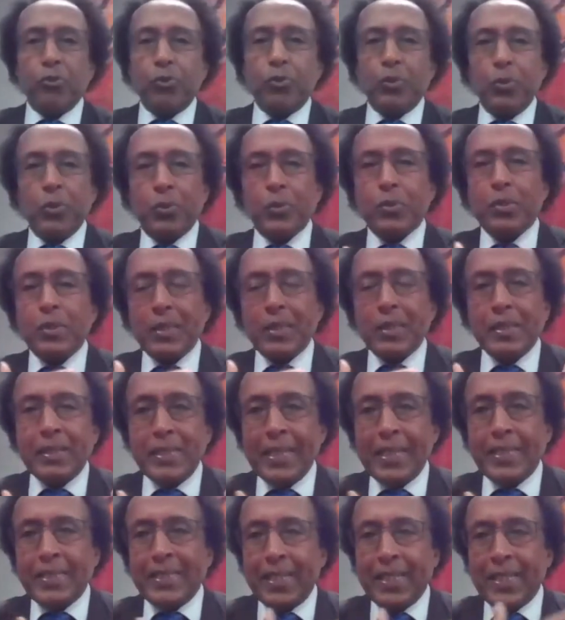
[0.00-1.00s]
So
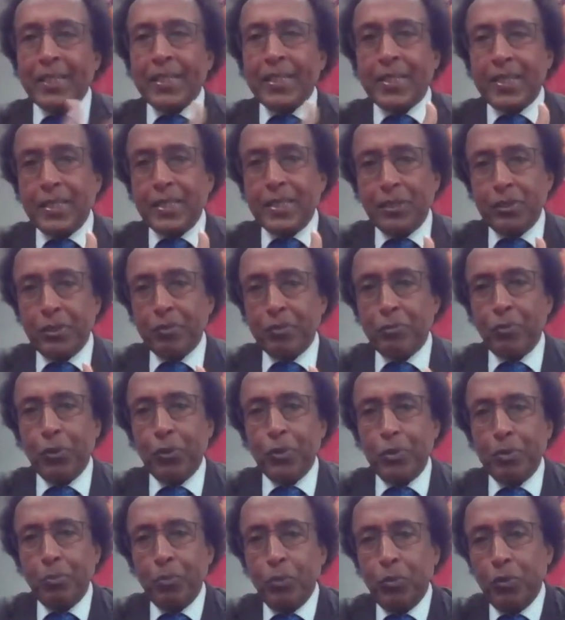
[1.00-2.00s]
that's another reason for
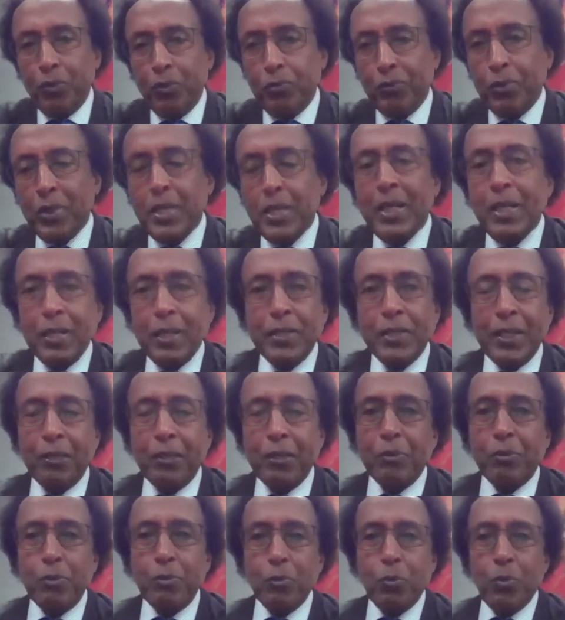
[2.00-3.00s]
the move, that
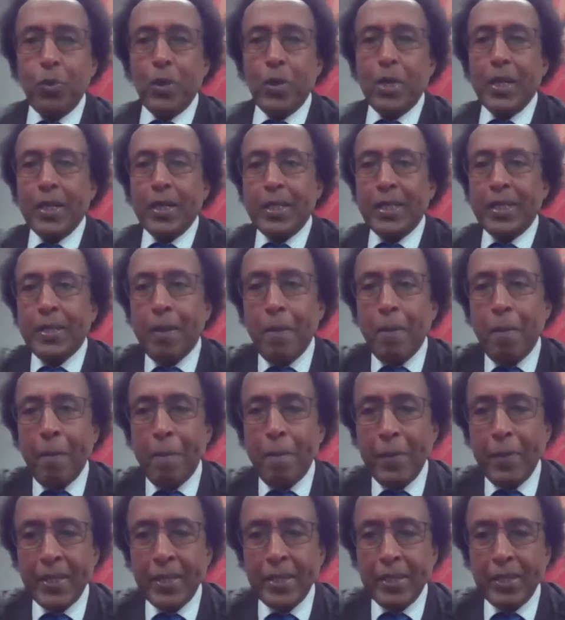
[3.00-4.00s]
why
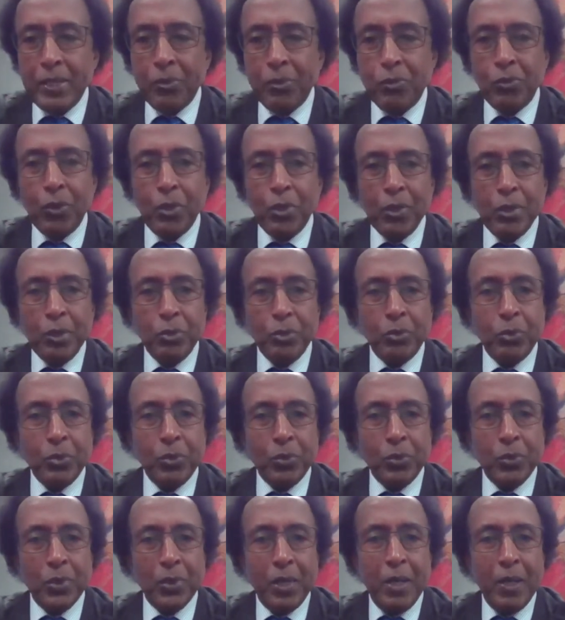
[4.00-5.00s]
money is going
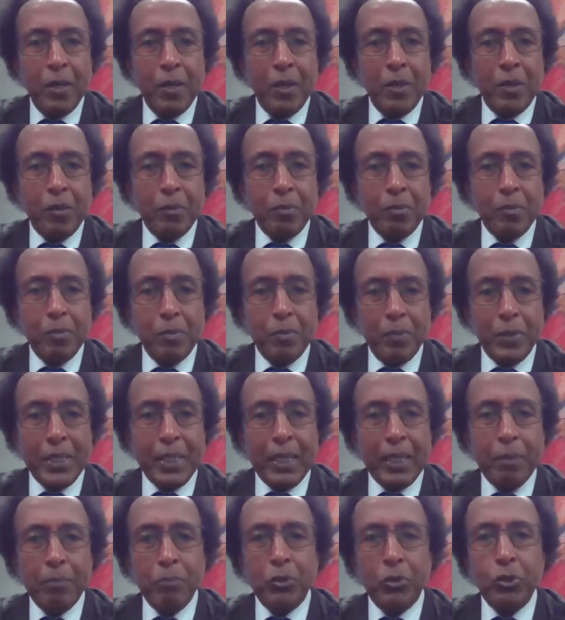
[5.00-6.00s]
to
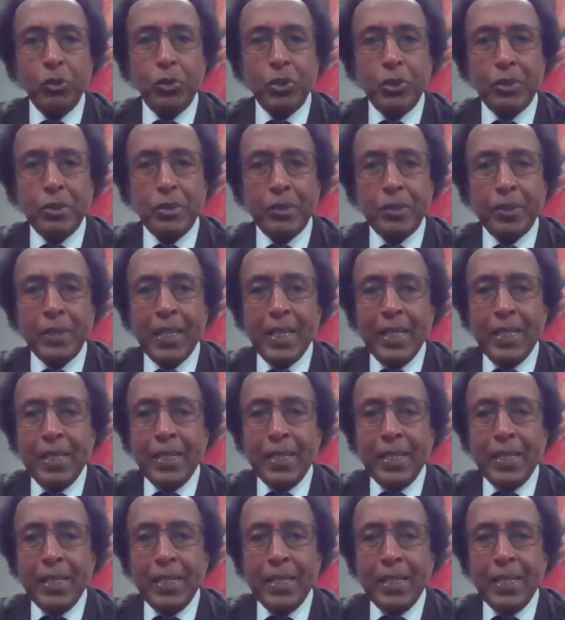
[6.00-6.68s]
become digital.